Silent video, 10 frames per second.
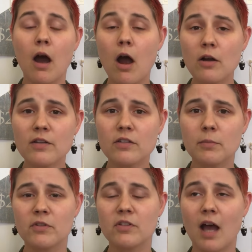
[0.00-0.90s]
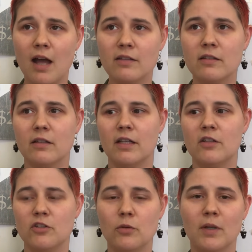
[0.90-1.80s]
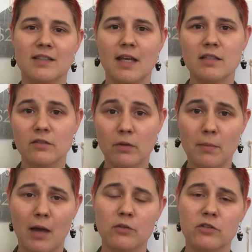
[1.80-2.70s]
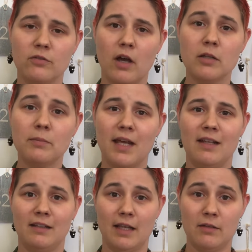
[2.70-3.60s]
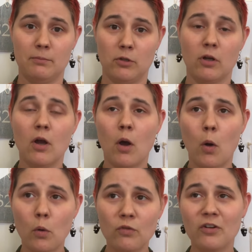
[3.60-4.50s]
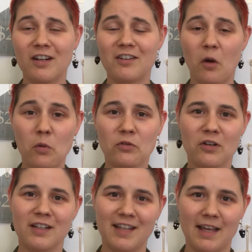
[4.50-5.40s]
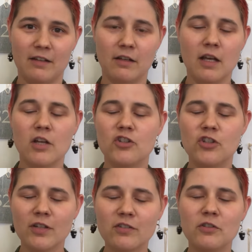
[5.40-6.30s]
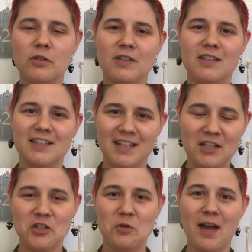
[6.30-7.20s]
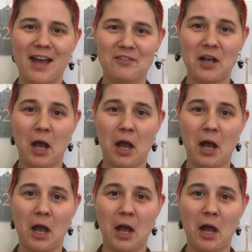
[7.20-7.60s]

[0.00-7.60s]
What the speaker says: artists must constantly do excessive amounts of unpaid labor over and over again just to continue having